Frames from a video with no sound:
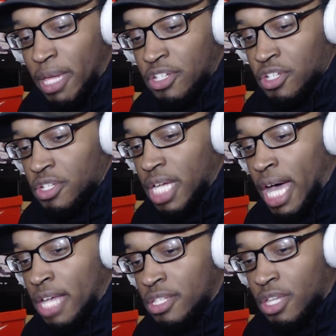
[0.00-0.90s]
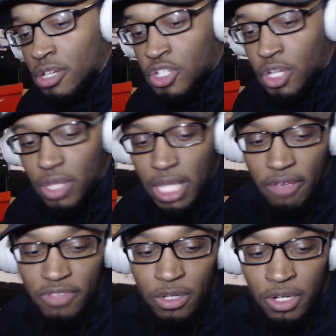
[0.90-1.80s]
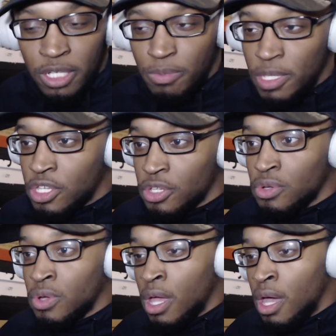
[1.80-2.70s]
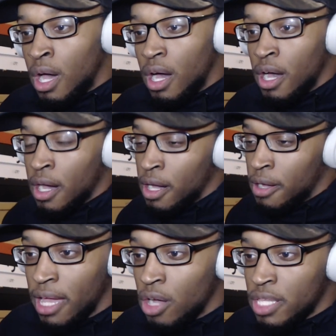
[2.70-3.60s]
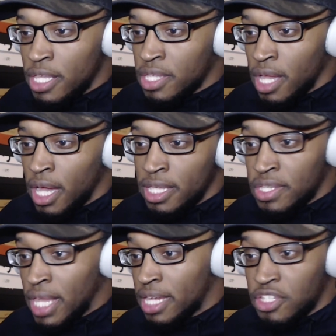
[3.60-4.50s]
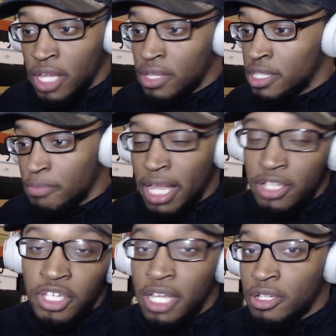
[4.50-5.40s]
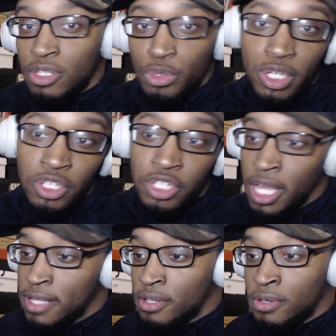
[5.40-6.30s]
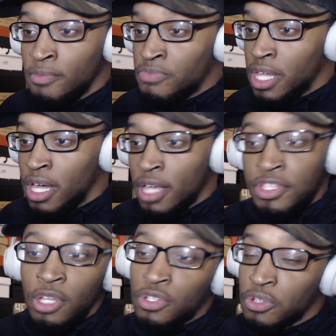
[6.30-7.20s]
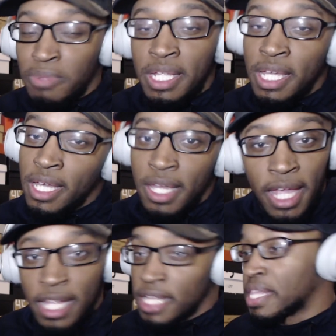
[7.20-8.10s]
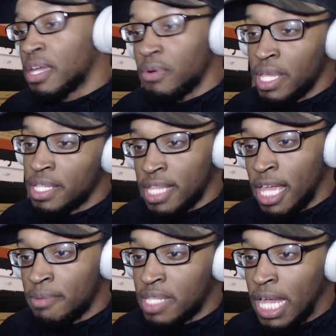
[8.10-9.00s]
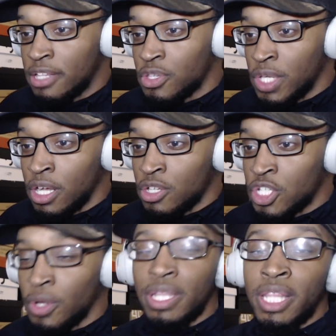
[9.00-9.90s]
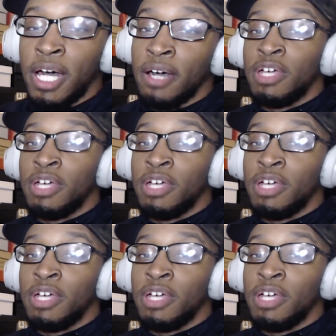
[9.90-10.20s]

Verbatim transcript: Make sure you guys go show love to Crispy too. Yeah, all his second channel, his main channel, Twitch channel, social media, anything with his name tied to it, go show it love.